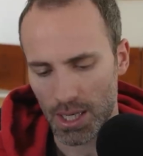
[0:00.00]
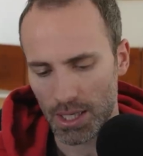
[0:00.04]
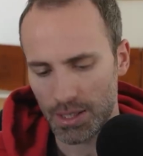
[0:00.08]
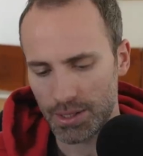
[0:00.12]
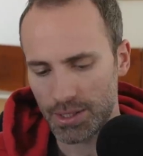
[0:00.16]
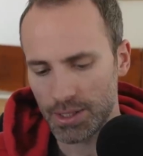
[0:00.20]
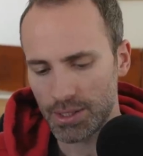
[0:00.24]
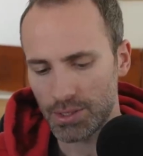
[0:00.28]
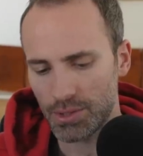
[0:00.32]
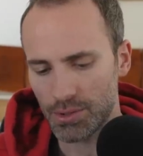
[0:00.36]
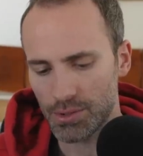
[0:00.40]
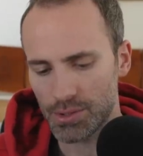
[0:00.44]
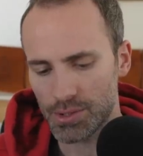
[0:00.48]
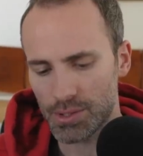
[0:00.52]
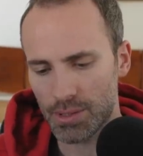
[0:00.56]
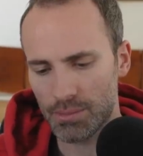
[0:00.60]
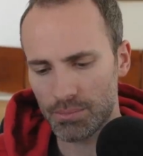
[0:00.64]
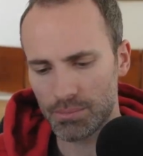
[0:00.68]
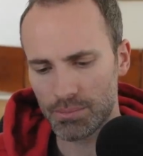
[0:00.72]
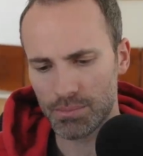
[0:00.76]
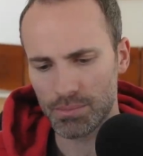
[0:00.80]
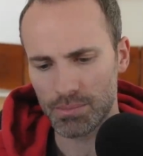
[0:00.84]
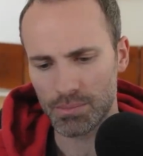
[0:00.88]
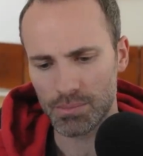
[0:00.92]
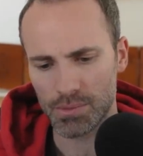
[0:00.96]
I, I think there are
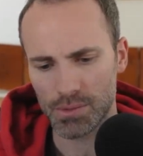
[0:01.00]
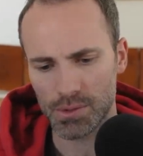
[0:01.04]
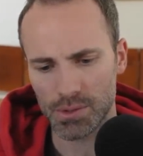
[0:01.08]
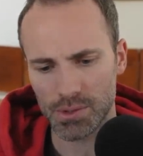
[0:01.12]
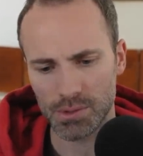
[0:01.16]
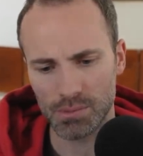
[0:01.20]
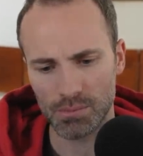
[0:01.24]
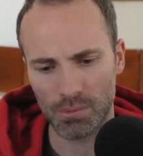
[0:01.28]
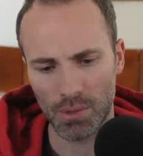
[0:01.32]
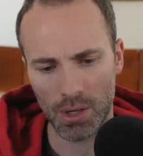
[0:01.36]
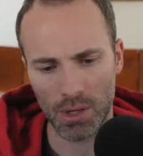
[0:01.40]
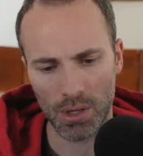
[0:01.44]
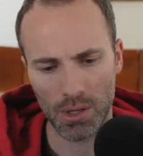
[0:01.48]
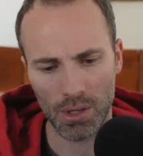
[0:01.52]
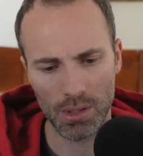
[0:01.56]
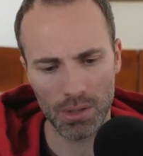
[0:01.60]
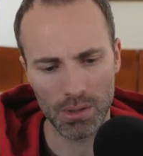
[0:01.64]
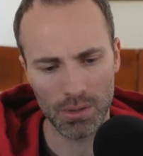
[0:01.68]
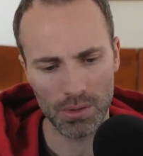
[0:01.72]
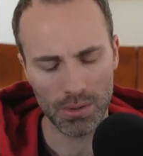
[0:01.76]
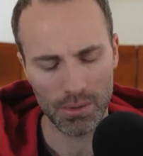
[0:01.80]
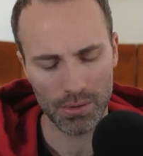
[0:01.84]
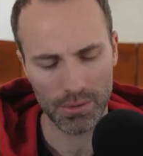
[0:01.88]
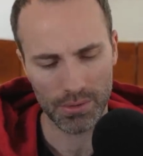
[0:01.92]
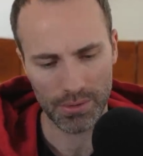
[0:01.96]
some
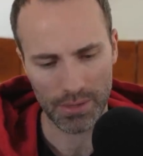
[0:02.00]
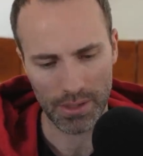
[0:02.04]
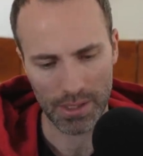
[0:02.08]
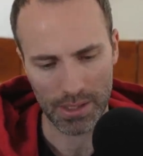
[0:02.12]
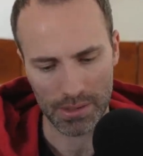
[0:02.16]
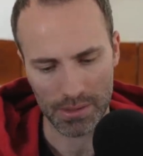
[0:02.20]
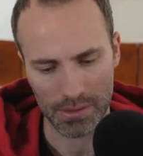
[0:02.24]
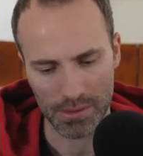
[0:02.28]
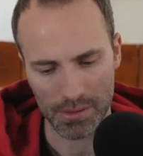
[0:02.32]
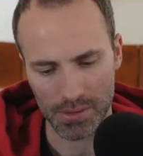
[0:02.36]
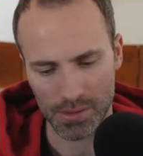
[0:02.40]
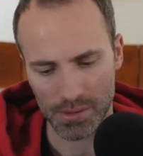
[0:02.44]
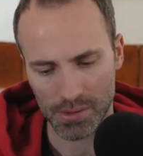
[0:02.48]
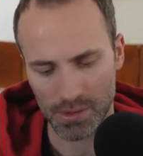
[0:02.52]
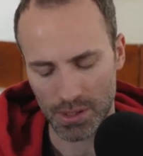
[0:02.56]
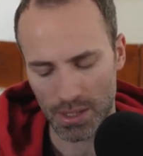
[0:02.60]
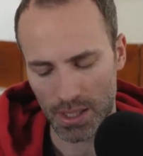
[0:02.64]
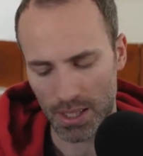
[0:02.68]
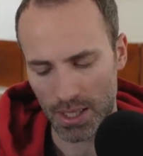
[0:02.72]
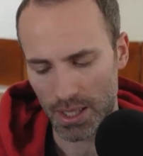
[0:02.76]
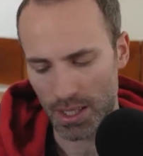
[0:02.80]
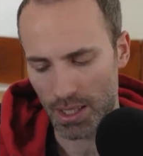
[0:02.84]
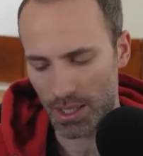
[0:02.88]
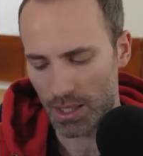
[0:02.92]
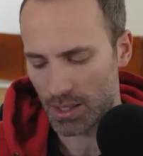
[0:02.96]
smaller things
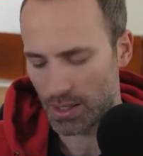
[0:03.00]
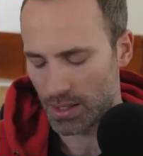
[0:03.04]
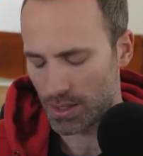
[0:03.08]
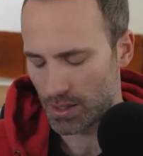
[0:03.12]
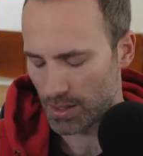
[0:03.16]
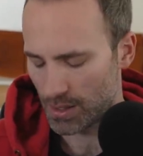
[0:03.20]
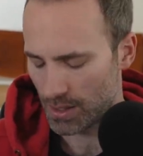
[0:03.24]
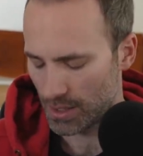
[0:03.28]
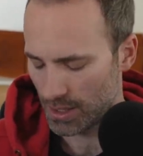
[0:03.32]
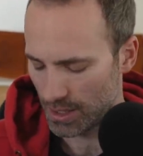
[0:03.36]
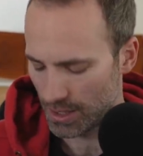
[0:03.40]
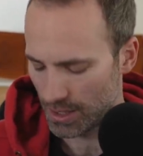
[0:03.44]
like,